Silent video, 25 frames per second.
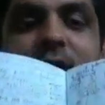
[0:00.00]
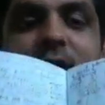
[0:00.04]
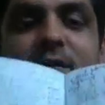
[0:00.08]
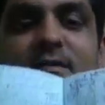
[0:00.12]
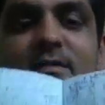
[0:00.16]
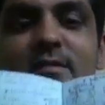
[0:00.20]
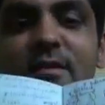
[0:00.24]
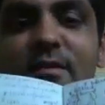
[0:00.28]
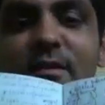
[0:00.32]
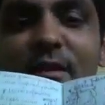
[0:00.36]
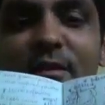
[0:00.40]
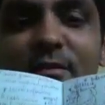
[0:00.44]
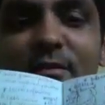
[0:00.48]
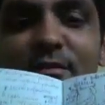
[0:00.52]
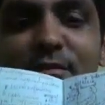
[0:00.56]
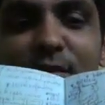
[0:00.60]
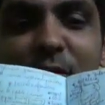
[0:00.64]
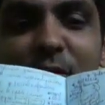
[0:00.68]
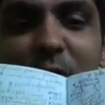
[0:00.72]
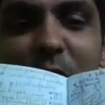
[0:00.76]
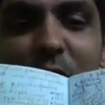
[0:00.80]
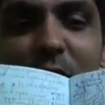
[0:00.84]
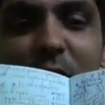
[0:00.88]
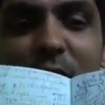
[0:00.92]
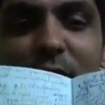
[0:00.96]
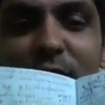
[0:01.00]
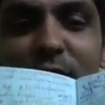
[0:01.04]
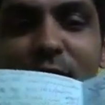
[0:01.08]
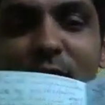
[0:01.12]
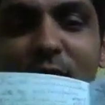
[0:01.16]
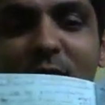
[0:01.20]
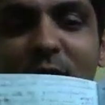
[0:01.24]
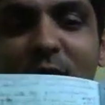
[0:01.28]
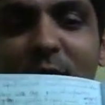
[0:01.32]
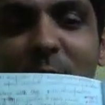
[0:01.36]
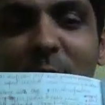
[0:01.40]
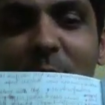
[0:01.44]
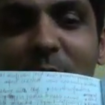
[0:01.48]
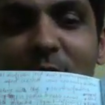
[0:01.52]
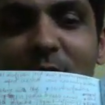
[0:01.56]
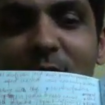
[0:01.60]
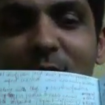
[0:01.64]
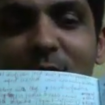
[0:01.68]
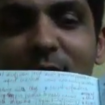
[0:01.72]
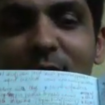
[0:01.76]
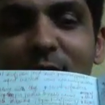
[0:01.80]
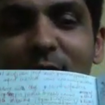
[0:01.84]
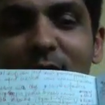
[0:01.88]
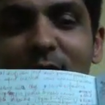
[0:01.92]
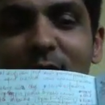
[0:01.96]
So if you tell me
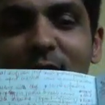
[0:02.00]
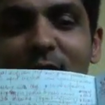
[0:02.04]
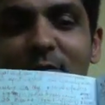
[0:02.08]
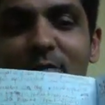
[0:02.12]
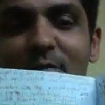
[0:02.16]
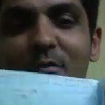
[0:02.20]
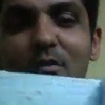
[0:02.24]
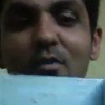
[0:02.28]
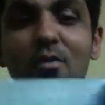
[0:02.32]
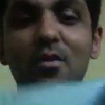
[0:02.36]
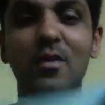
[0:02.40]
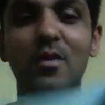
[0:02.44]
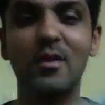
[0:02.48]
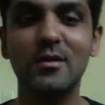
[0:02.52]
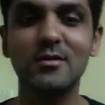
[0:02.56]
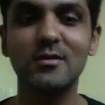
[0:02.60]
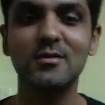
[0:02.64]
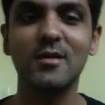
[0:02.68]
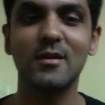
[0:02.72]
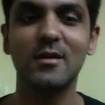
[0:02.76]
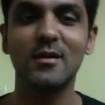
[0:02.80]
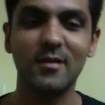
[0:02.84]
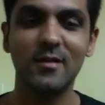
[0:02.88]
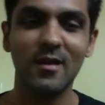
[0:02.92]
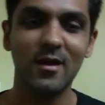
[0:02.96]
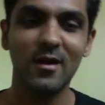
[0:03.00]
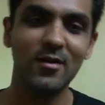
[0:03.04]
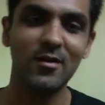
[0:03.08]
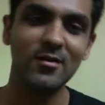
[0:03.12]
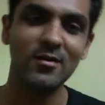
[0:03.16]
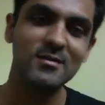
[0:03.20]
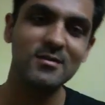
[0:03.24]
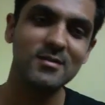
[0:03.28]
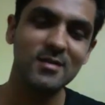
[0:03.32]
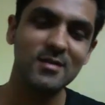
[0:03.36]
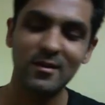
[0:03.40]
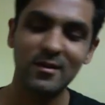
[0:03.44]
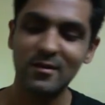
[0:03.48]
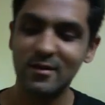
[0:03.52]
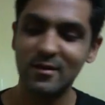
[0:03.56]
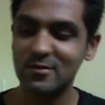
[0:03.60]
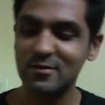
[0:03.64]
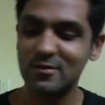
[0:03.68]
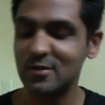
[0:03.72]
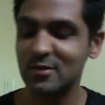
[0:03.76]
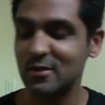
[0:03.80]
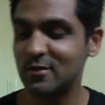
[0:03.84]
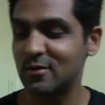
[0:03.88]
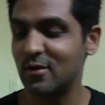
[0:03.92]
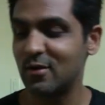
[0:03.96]
your moon nakshatra or sun
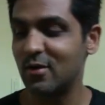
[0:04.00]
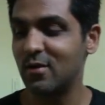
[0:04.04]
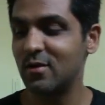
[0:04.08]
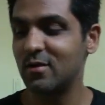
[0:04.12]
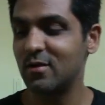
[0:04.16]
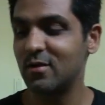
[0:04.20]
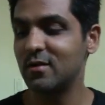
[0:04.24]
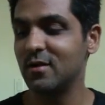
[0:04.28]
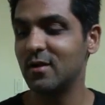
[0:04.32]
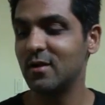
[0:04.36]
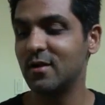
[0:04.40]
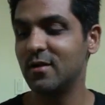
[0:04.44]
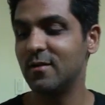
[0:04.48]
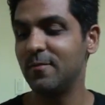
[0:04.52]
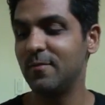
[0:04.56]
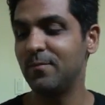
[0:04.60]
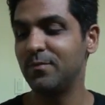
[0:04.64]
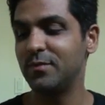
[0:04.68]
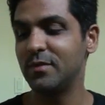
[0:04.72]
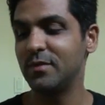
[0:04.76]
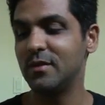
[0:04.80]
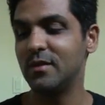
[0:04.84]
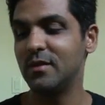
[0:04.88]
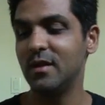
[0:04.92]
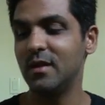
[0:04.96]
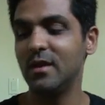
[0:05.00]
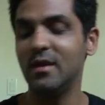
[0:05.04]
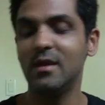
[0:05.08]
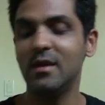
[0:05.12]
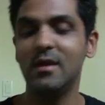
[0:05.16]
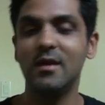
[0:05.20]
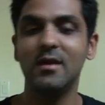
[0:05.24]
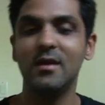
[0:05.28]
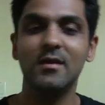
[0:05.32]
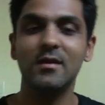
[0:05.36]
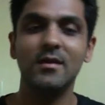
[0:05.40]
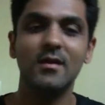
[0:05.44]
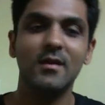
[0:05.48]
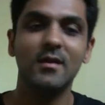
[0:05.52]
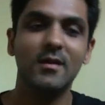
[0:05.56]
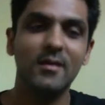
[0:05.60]
nakshatra or the